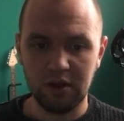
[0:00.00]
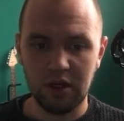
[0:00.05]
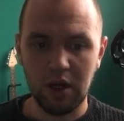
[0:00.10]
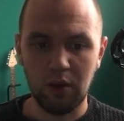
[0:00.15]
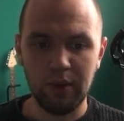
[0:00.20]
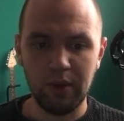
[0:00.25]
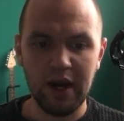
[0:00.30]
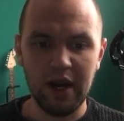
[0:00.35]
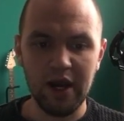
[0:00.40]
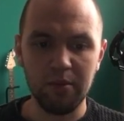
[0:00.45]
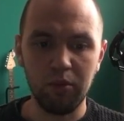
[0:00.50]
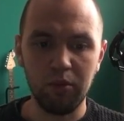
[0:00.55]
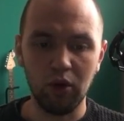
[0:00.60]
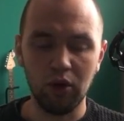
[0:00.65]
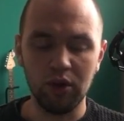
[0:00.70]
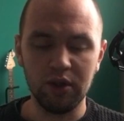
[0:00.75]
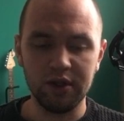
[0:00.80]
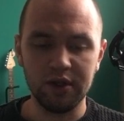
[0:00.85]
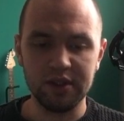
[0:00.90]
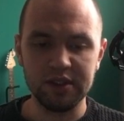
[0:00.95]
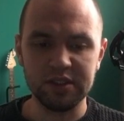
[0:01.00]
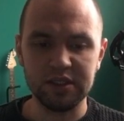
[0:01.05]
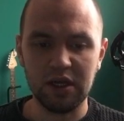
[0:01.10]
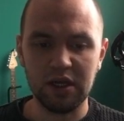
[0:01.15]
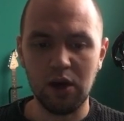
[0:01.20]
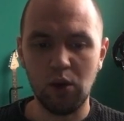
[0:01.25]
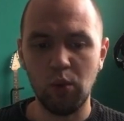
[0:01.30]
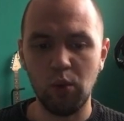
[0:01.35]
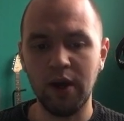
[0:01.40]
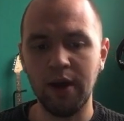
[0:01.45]
Our eyeball, it's
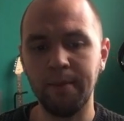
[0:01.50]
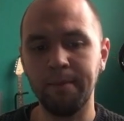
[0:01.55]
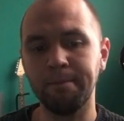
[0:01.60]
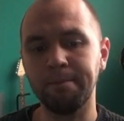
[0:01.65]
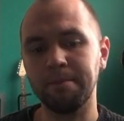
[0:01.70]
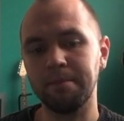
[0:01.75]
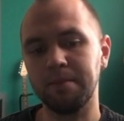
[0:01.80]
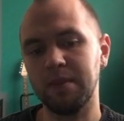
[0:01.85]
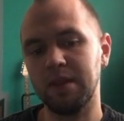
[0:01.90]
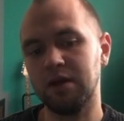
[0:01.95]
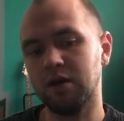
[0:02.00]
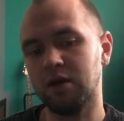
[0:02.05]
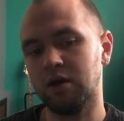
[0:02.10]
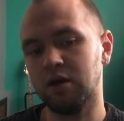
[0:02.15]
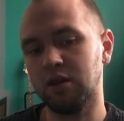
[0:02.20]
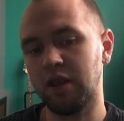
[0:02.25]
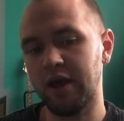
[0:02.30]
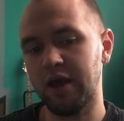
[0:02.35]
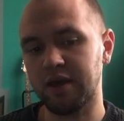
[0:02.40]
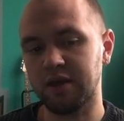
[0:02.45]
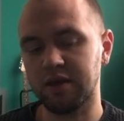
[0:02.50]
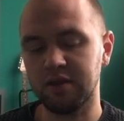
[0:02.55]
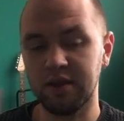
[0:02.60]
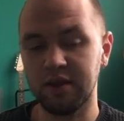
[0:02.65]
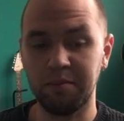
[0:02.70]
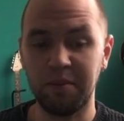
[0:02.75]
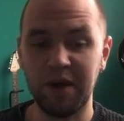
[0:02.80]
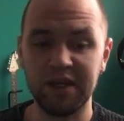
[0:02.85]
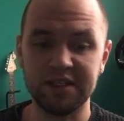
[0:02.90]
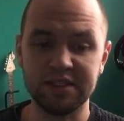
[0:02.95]
our like
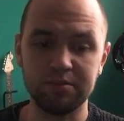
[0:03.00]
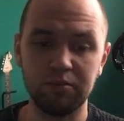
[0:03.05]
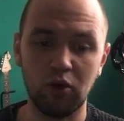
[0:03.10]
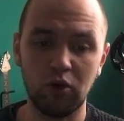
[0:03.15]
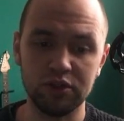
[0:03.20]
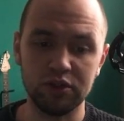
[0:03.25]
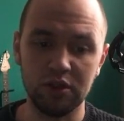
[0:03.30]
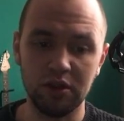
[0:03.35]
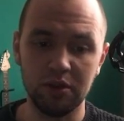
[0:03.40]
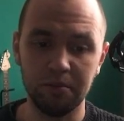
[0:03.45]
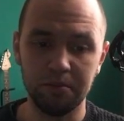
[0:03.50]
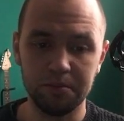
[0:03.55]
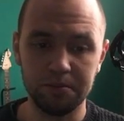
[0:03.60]
the base model.